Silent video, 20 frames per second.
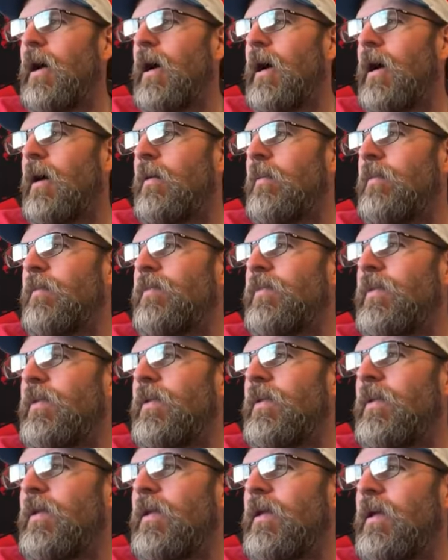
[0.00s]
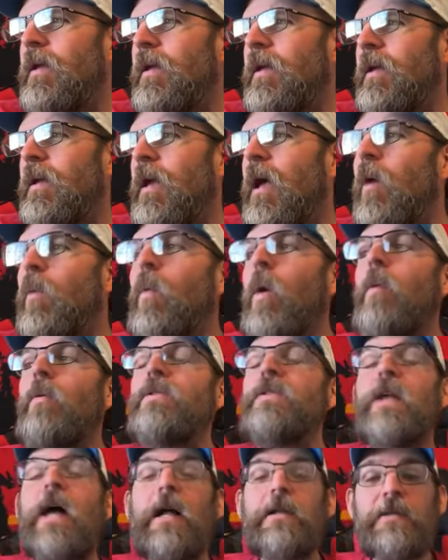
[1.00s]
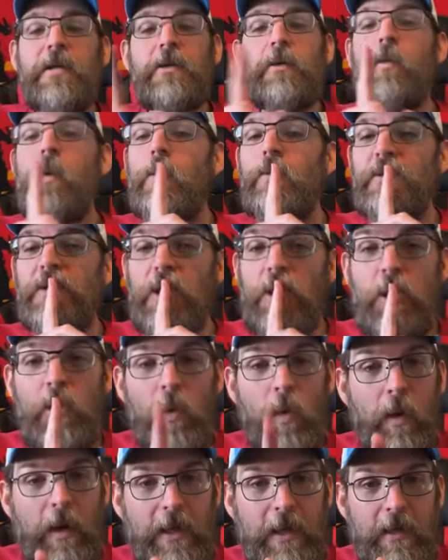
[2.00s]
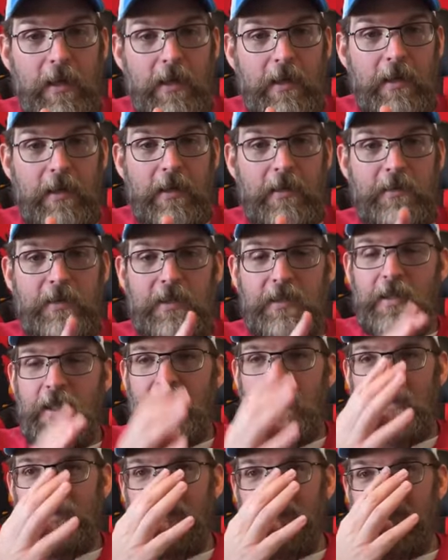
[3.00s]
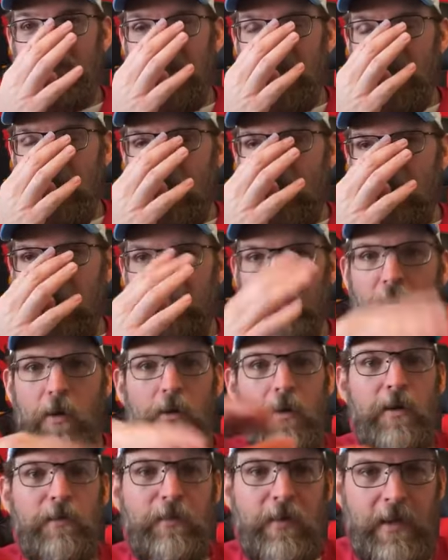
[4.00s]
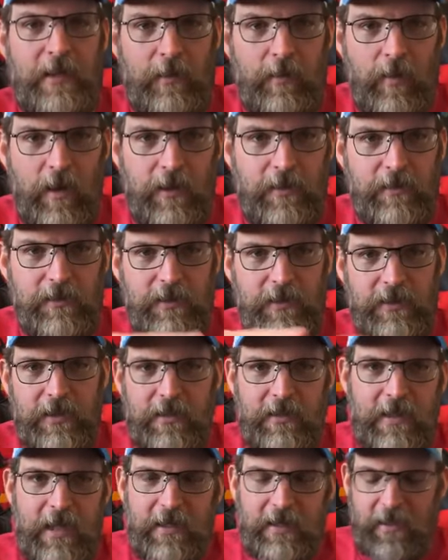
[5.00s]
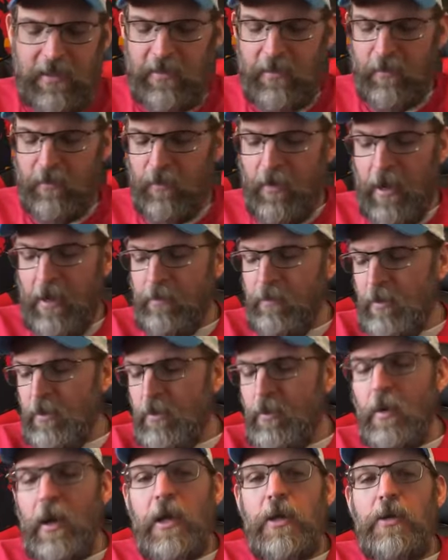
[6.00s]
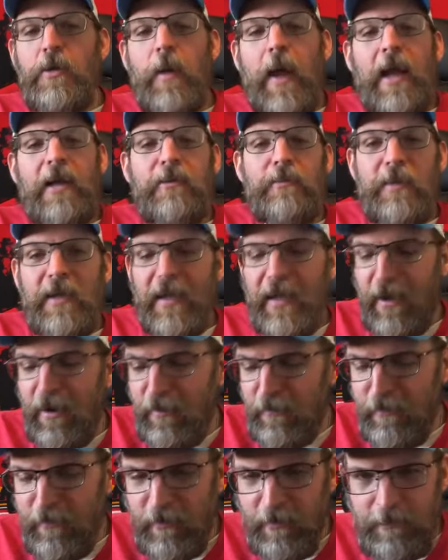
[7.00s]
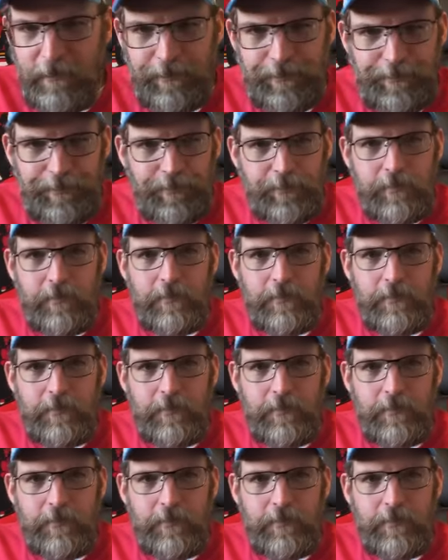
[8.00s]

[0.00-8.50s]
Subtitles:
tell you what was annoying, because this is in no fault of anyone, or just not like to gripe, but you had to be careful.